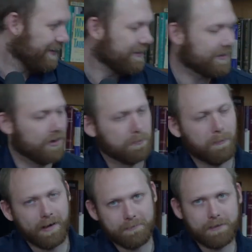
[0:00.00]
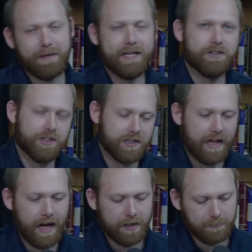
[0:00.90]
So the point being made is just
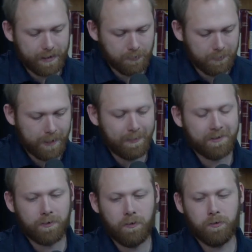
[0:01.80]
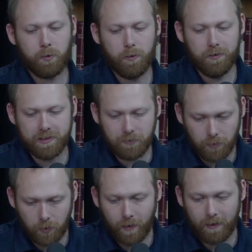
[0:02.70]
that. Make them play by their own rules. That'll
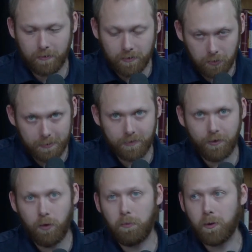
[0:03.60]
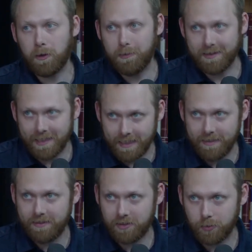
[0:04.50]
require a little bit of homework, but the
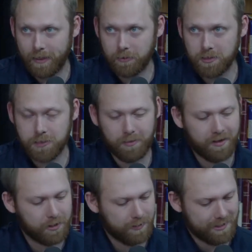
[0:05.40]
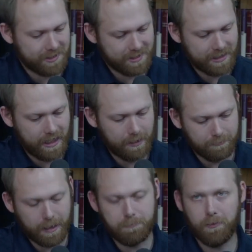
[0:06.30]
easiest way to respond to it is to say,
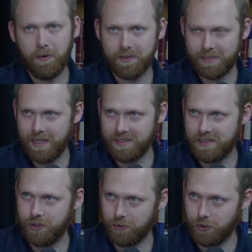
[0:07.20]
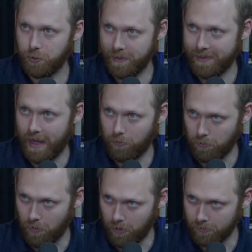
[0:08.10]
my book says that you're doing that
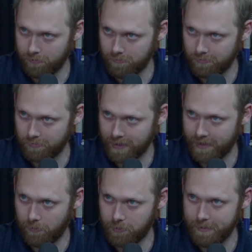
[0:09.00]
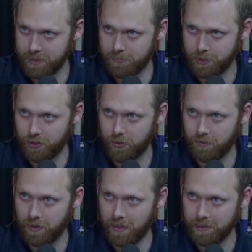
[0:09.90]
wrong. And that would be as much a note
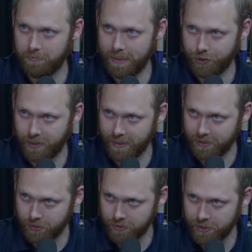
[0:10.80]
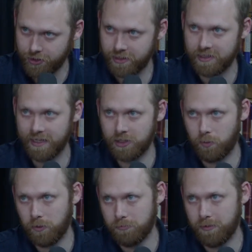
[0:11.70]
of condemnation against Christians as it
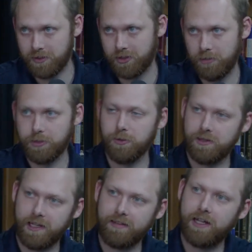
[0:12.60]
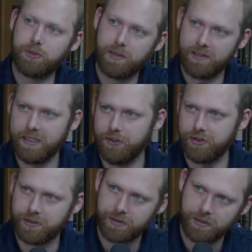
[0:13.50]
would Muslims who think that's what it teaches.